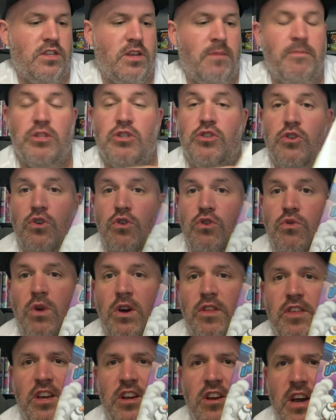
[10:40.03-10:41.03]
Number 2. I
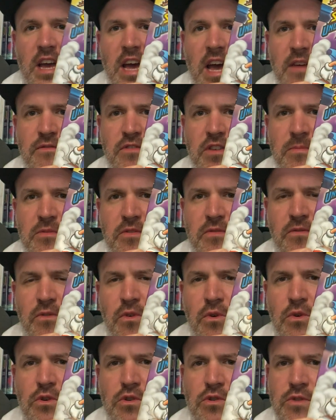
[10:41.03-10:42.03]
think I have number
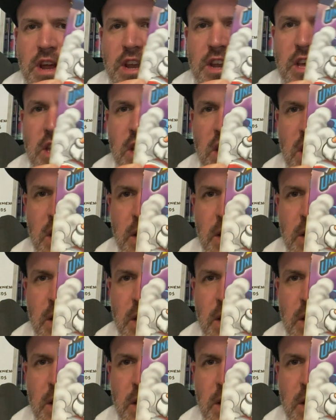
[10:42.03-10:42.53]
4 already.